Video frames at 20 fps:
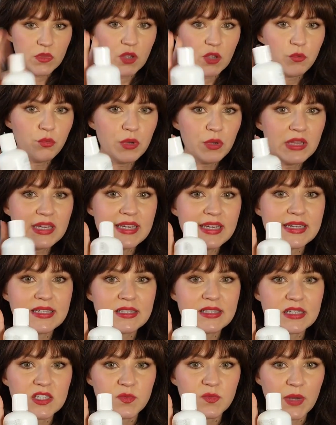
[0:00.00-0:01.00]
really
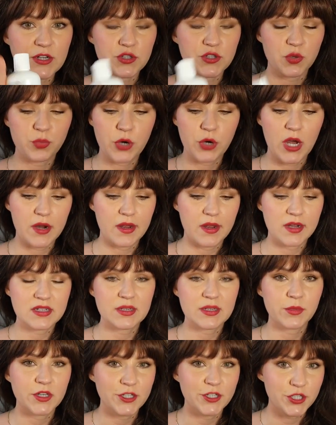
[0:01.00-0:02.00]
is a special
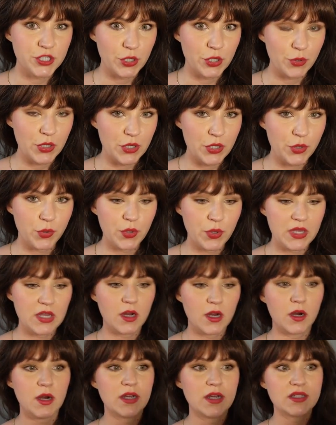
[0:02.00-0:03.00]
product. I'm going to show you
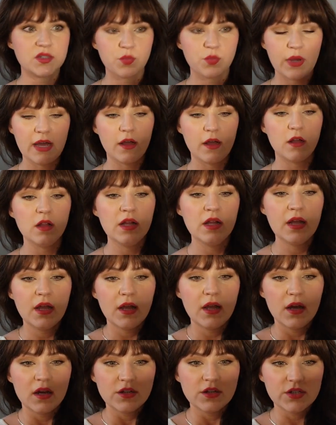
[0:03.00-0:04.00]
here as well
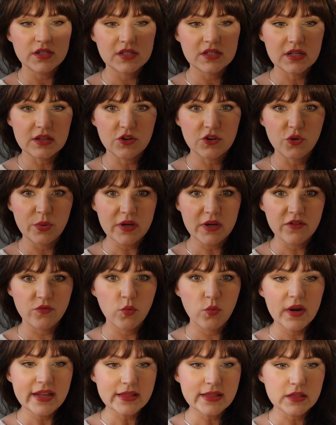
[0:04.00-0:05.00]
just a little bit of
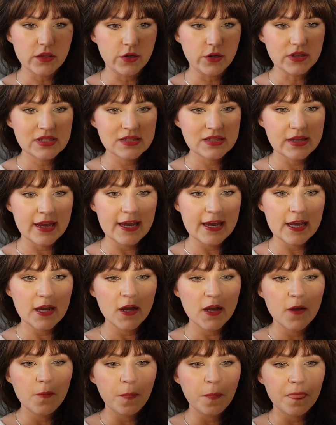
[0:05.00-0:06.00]
what it looks like.